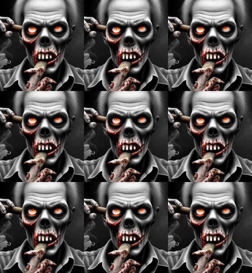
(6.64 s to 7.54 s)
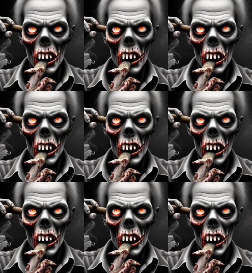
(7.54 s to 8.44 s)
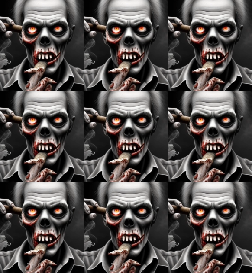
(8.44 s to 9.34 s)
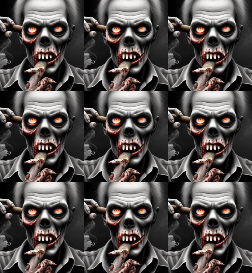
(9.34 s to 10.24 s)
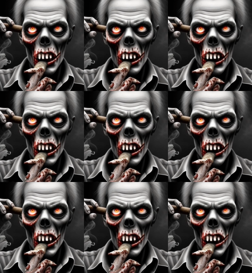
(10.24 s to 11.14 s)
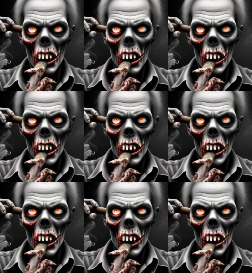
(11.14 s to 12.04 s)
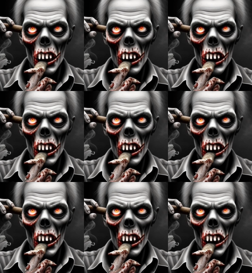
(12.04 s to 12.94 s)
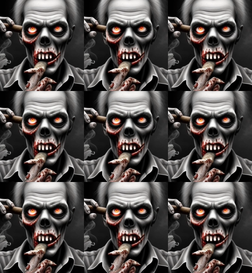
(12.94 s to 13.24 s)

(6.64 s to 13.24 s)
(no lip movement)